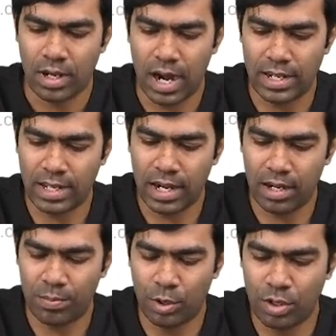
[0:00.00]
And they
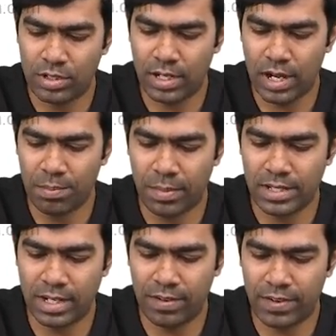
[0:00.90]
can produce certain
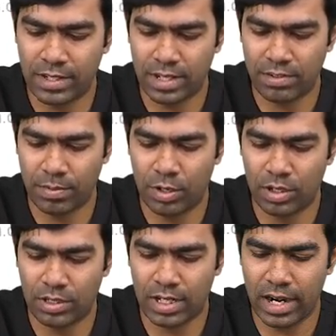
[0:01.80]
muscle effects as well,
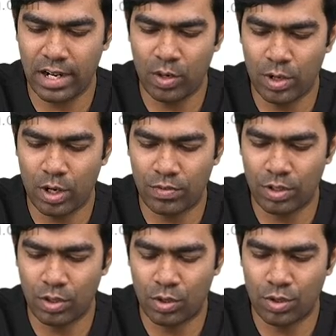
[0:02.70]
because sudden lowering of
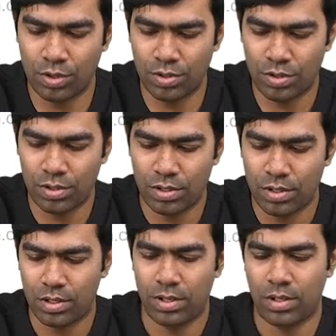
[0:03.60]
the glucose
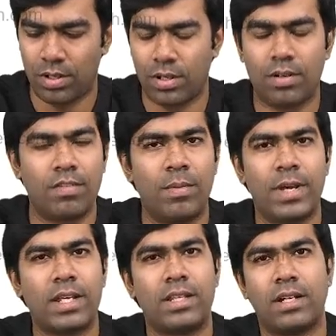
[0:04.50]
will
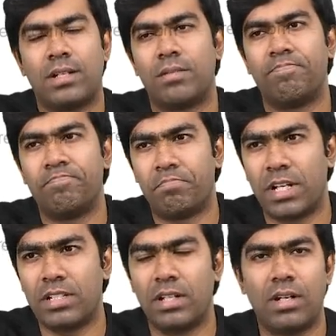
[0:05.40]
make the
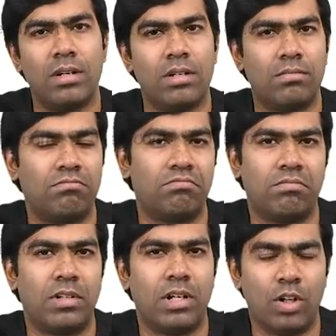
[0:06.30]
muscle
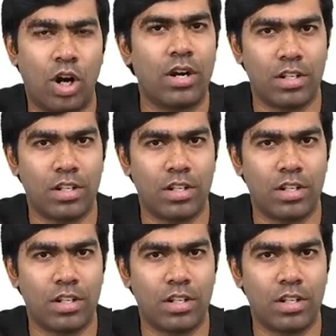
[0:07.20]
not